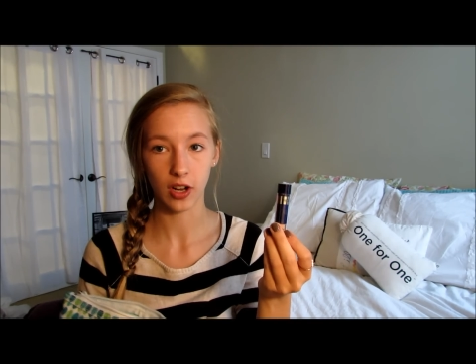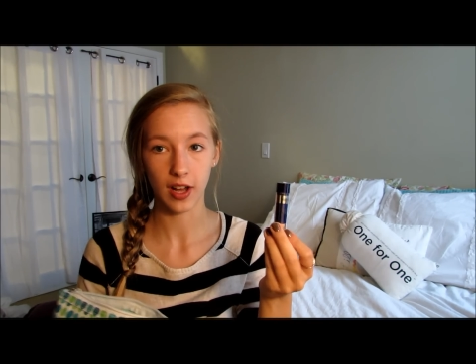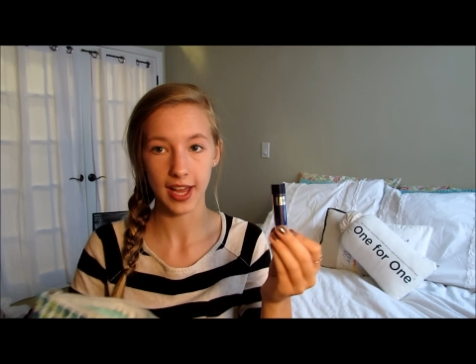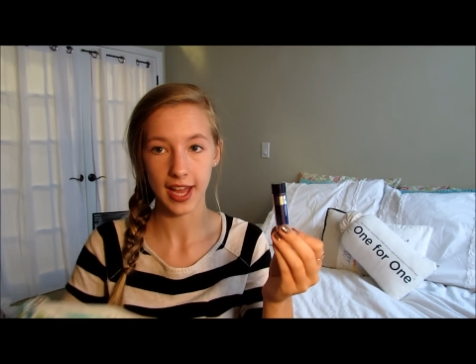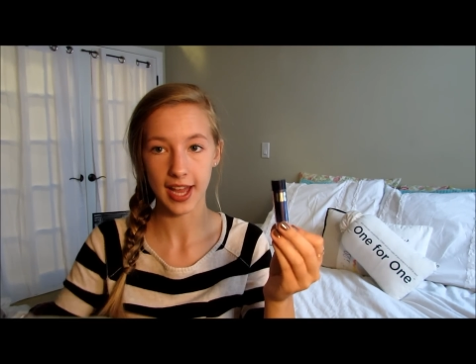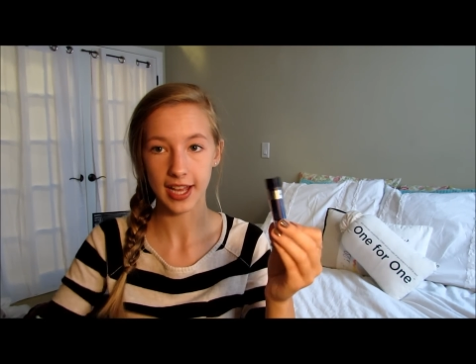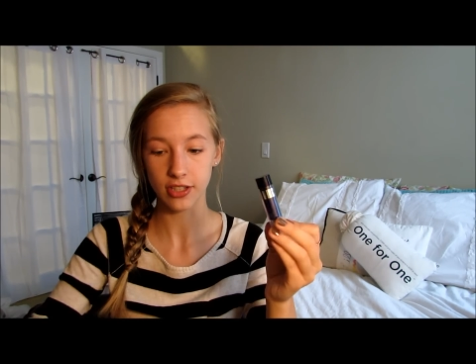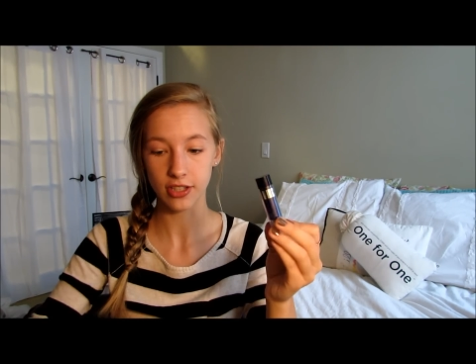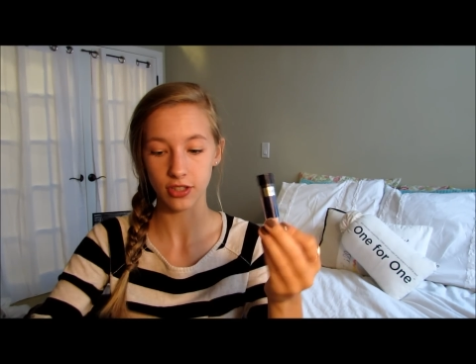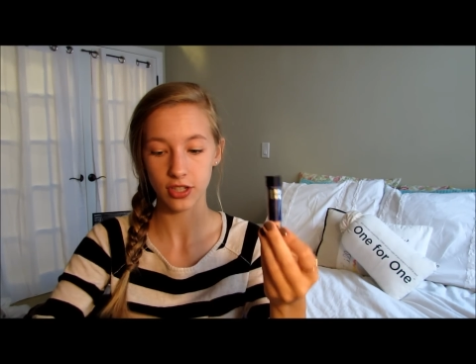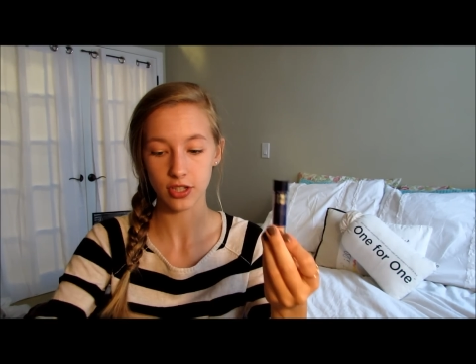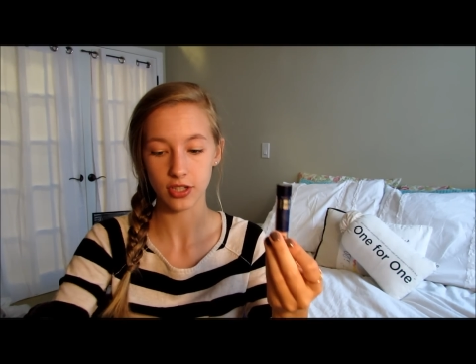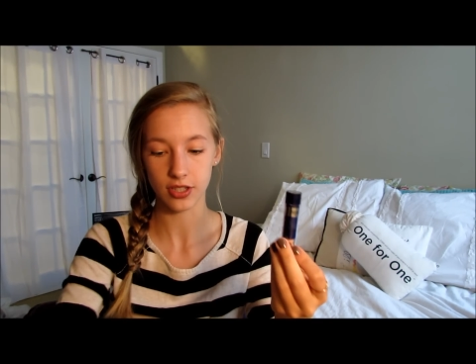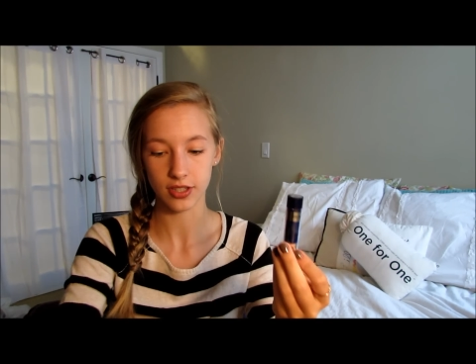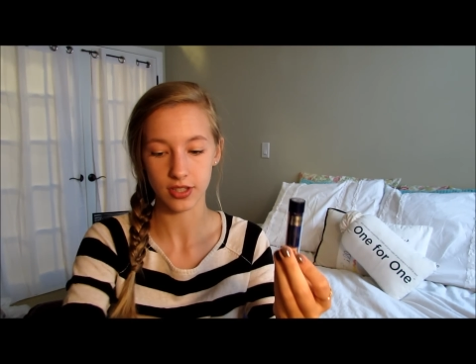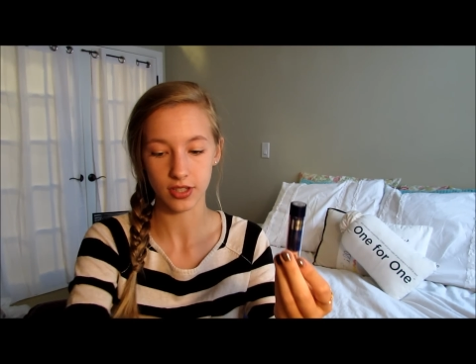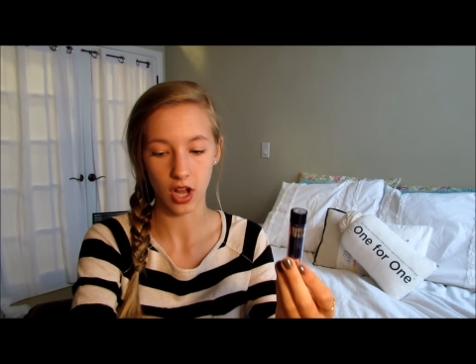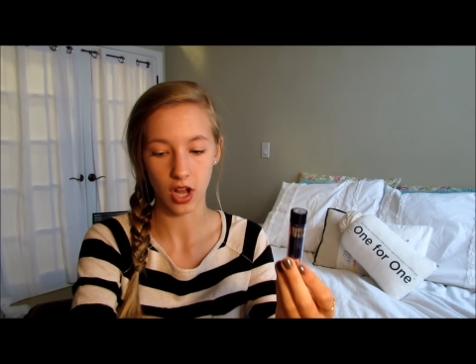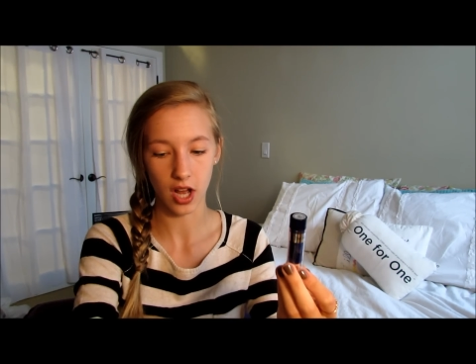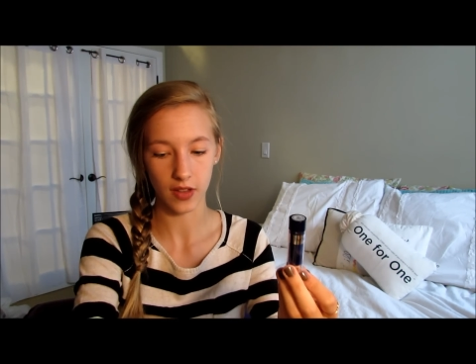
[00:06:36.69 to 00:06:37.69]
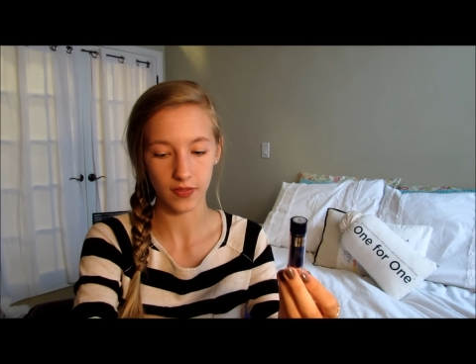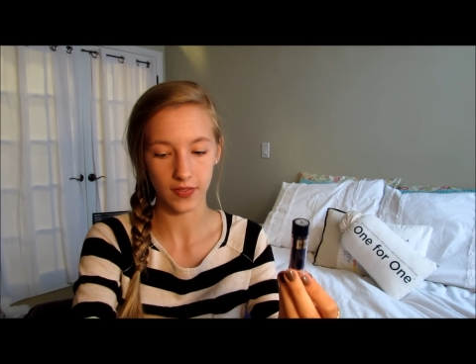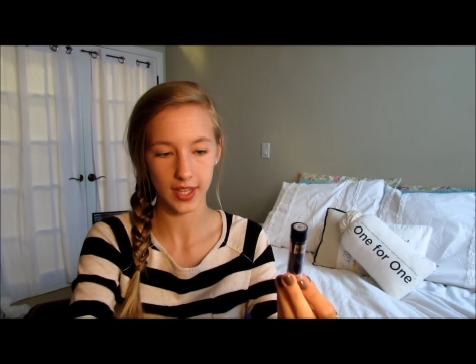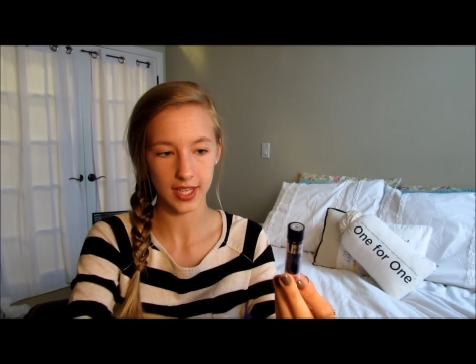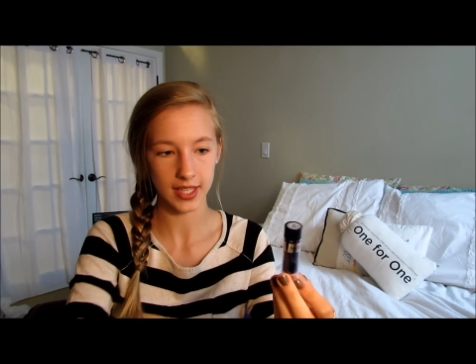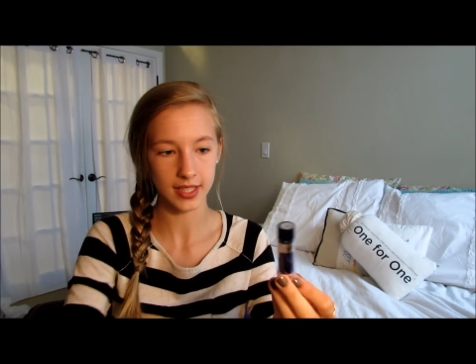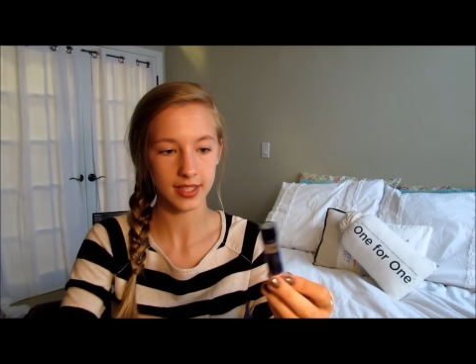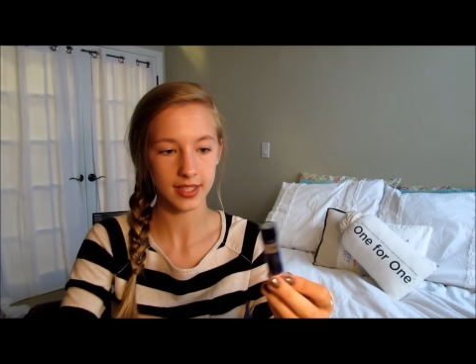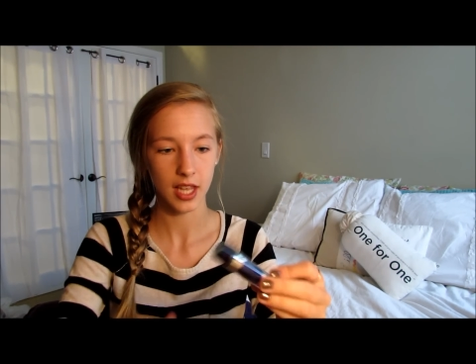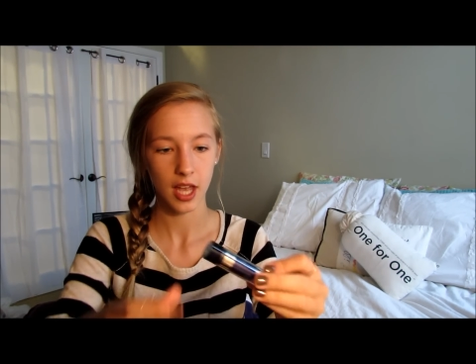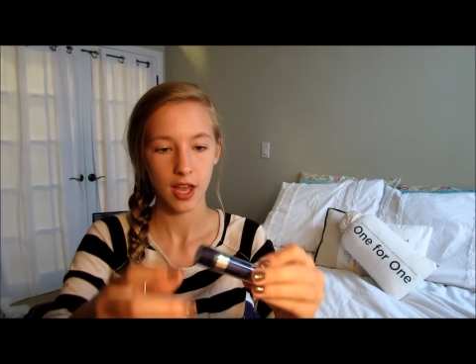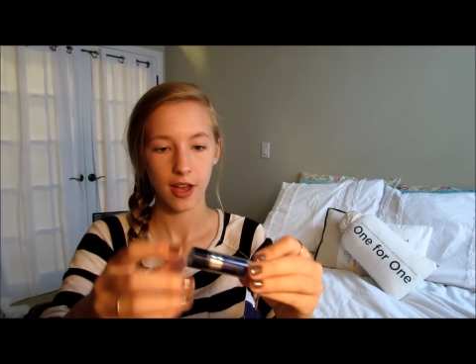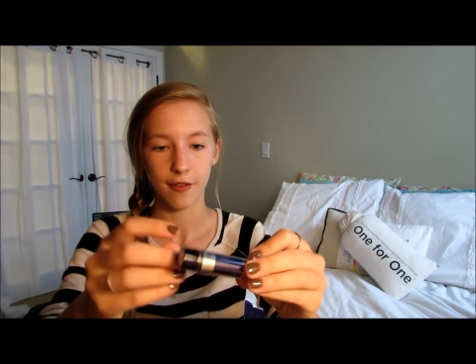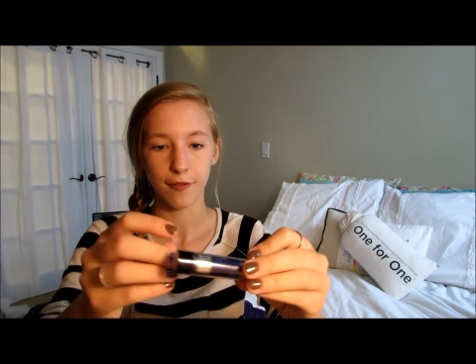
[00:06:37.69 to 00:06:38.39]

I actually just got this